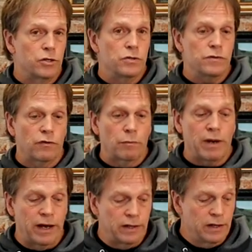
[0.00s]
used for
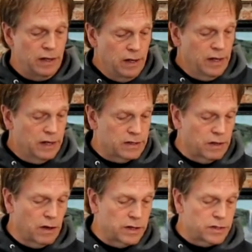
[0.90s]
painting. It's
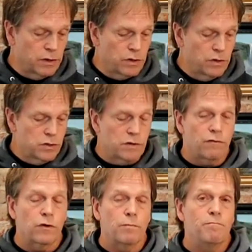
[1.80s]
also used
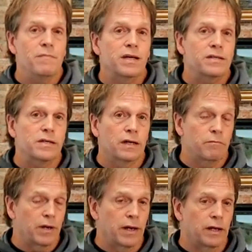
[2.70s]
for
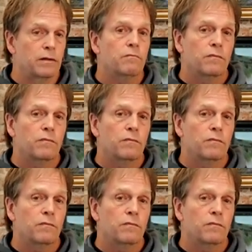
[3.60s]
mixing paint.